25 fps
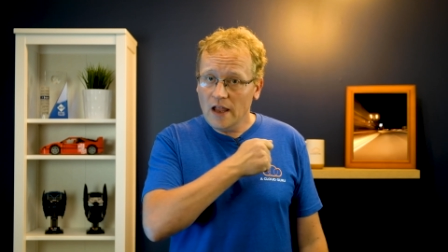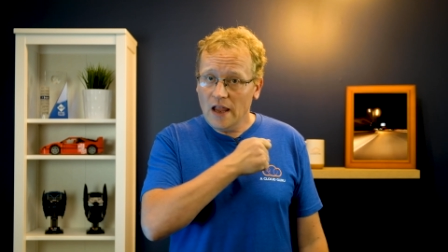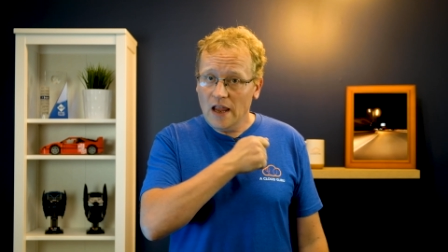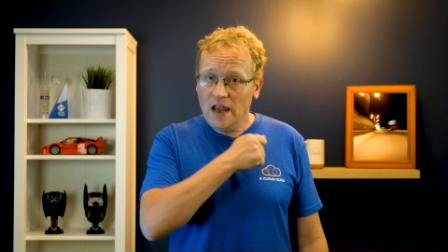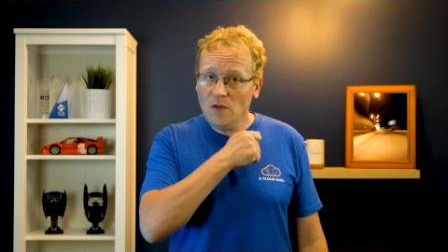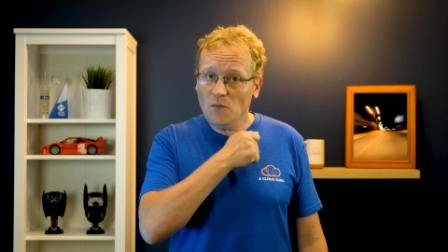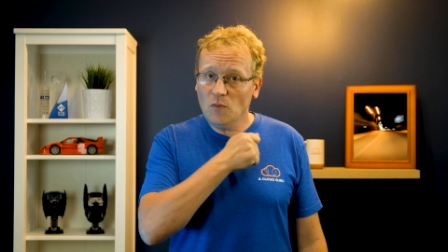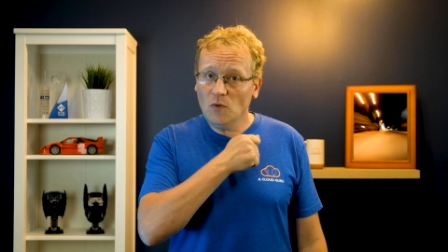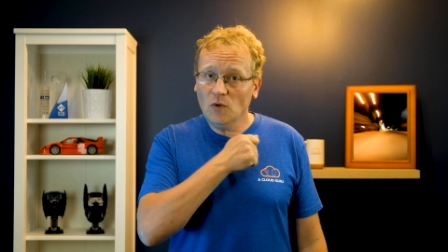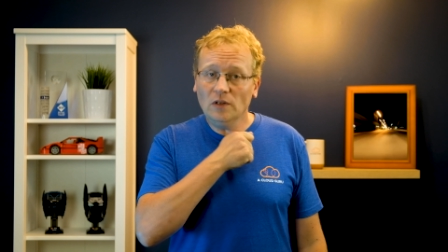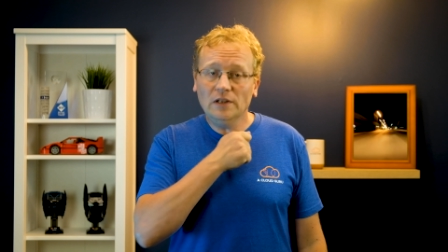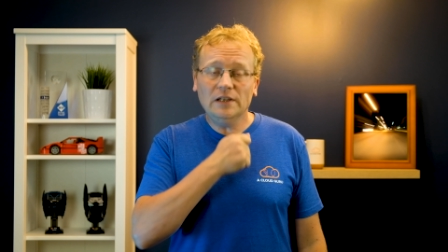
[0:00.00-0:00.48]

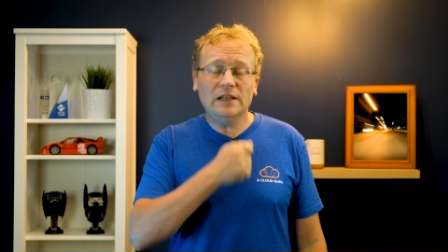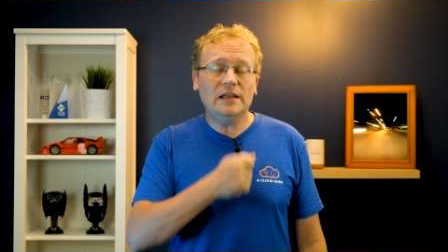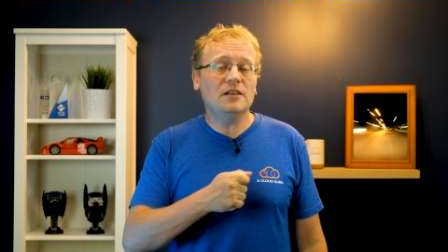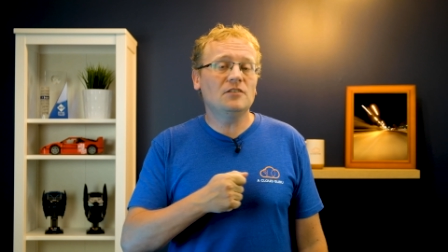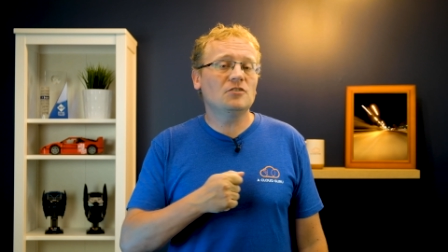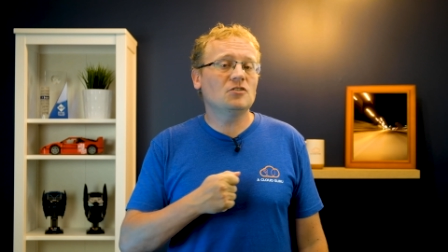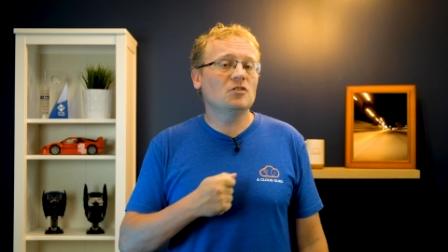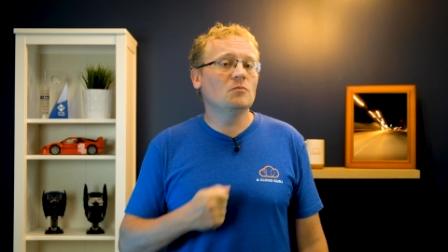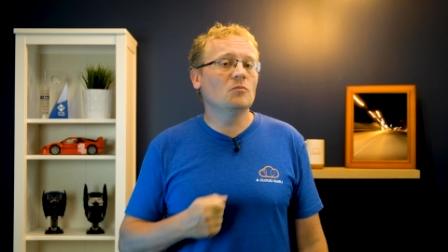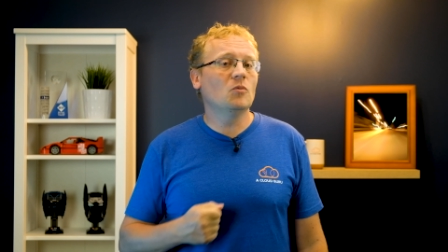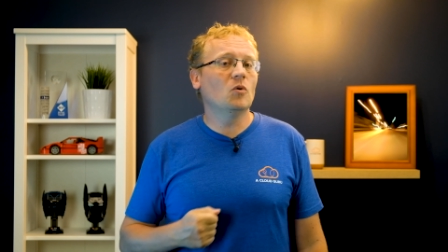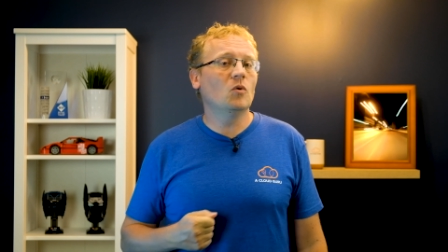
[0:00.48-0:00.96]
it will
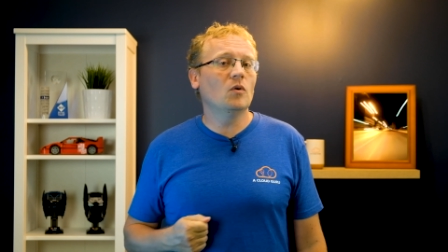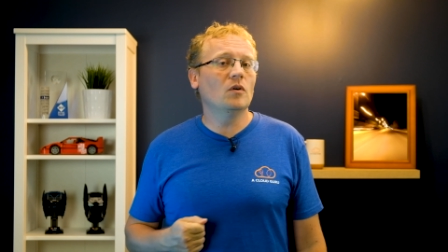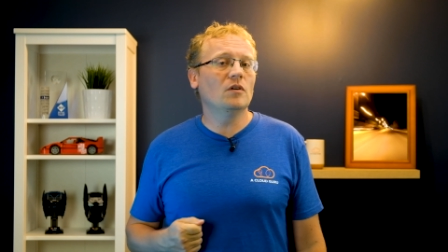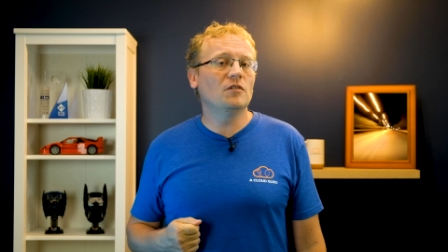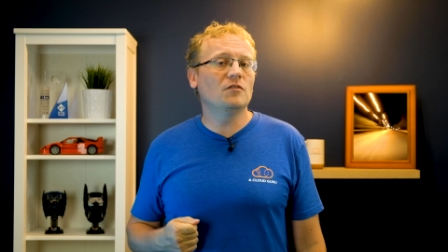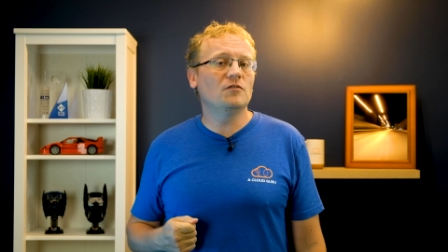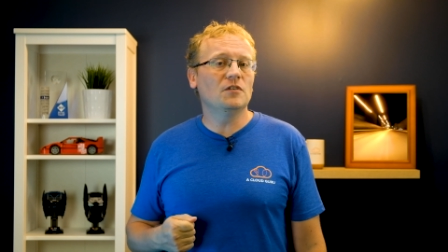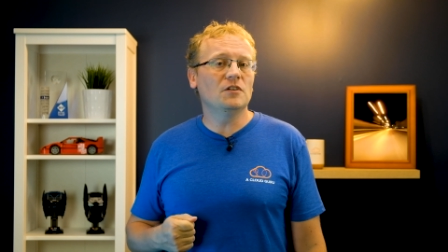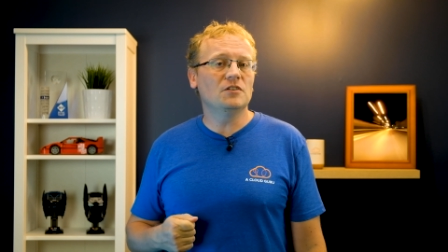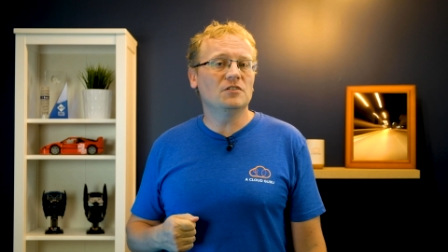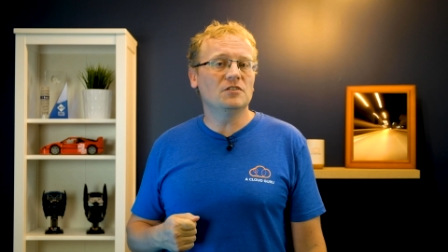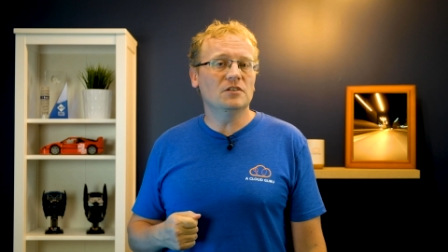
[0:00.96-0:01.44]
lead to more
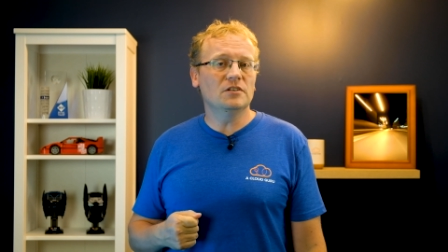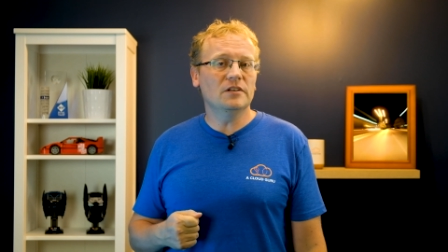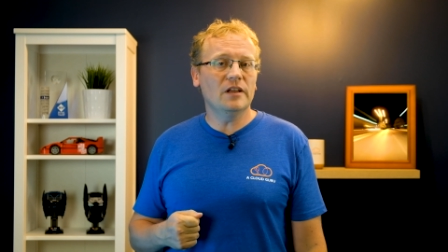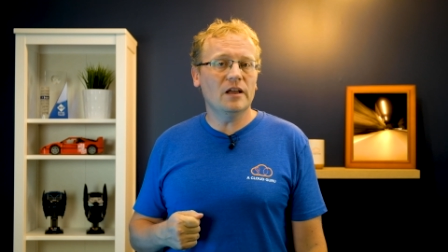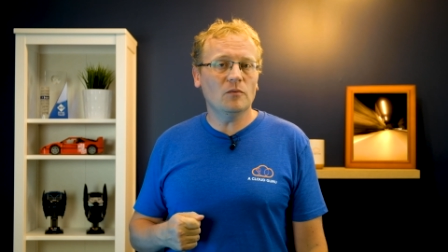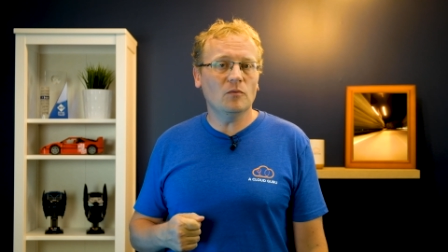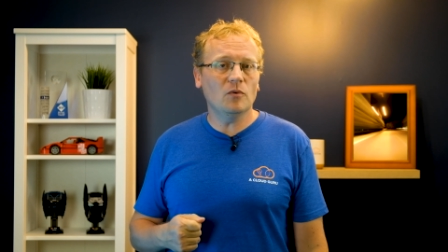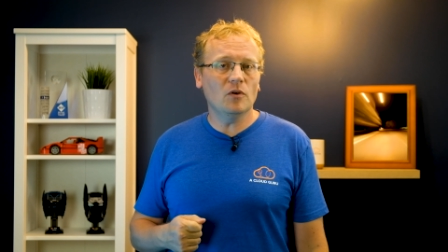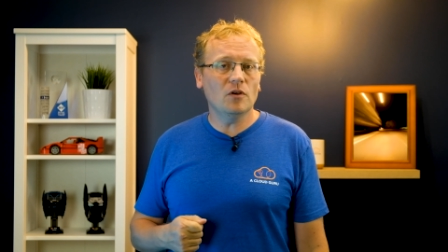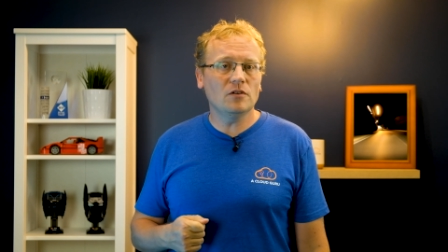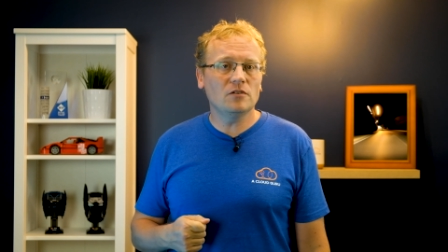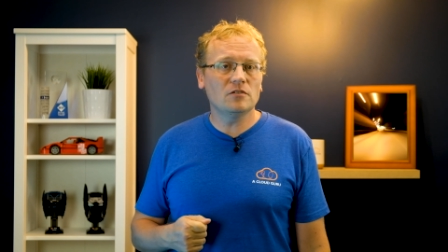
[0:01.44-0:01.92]
efficient
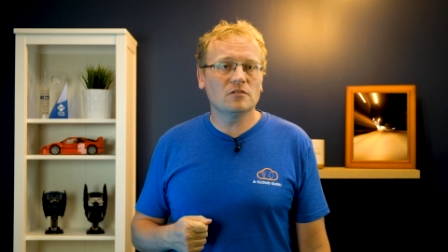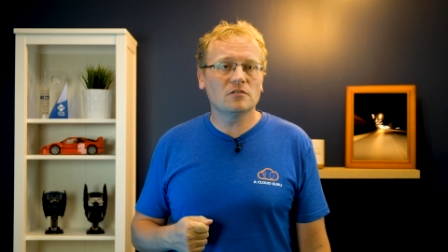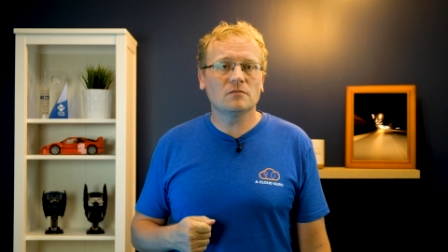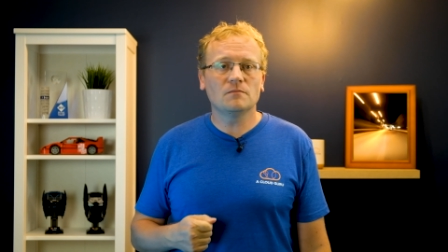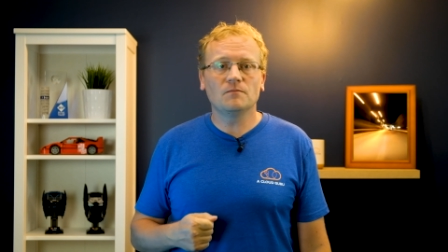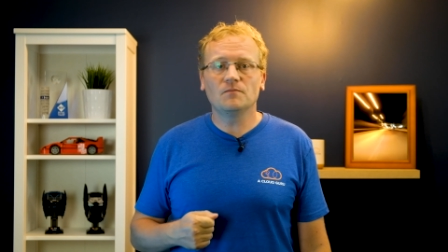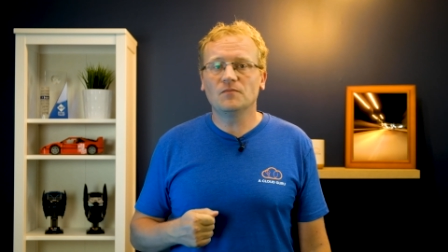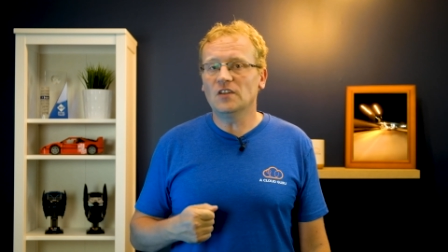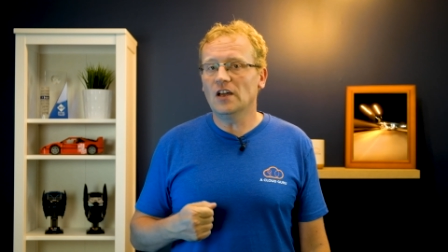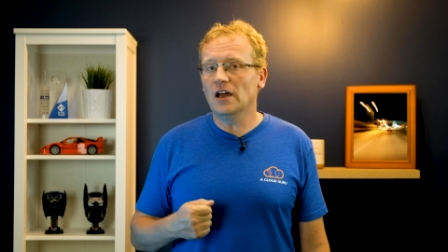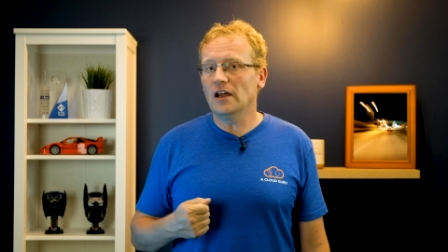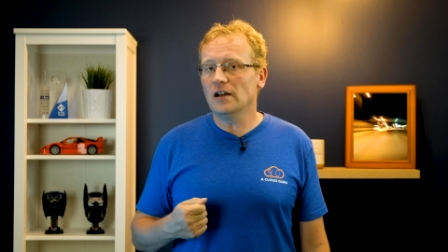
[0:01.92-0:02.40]
networks,
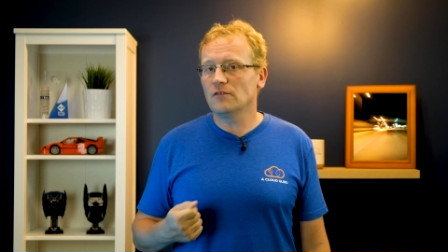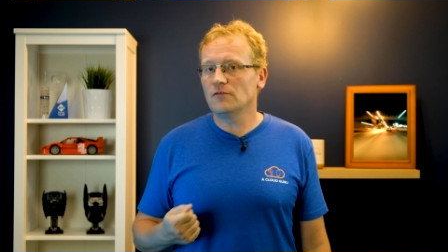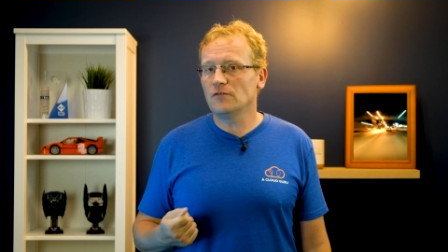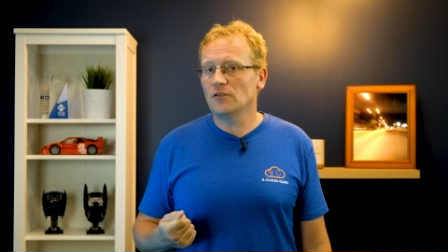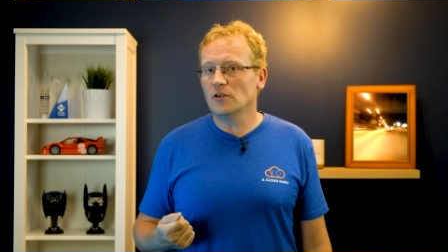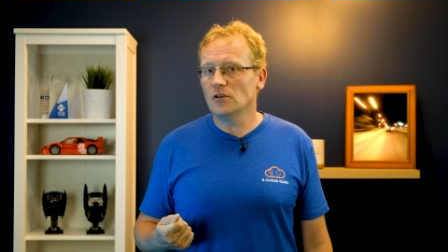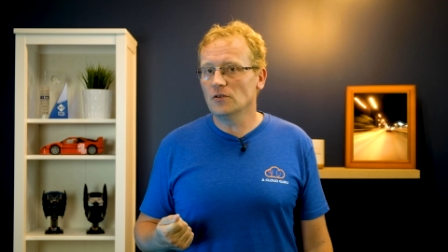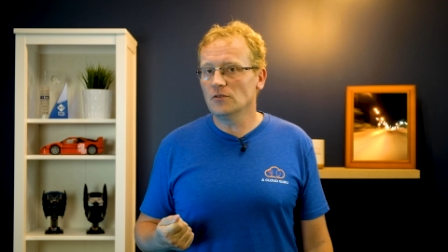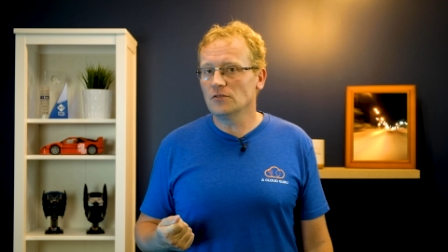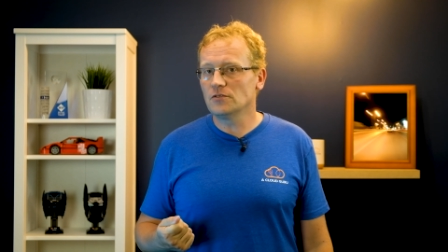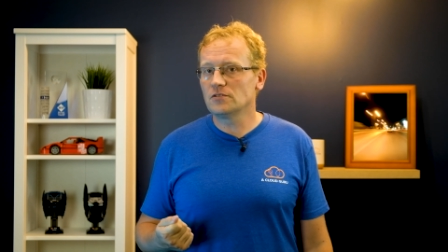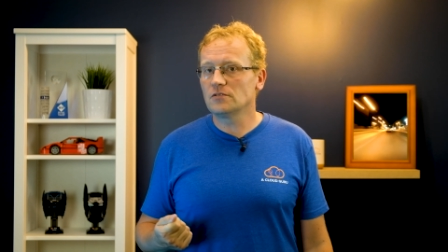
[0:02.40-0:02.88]
data
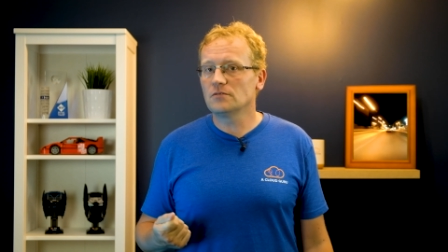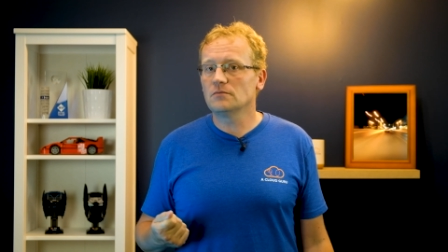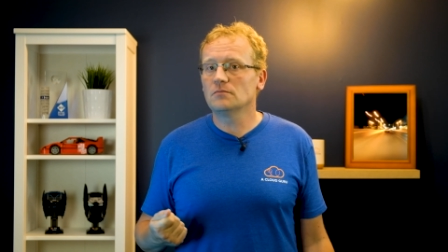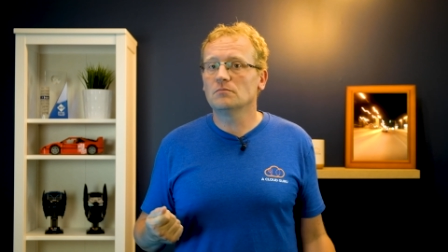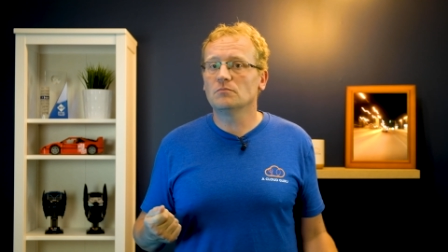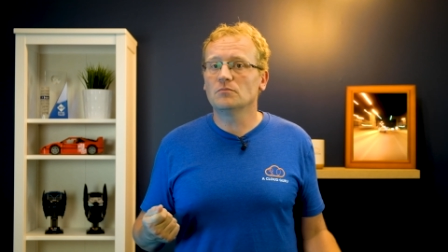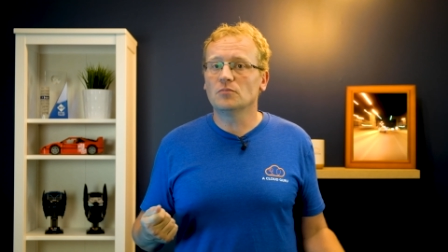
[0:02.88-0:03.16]
flows,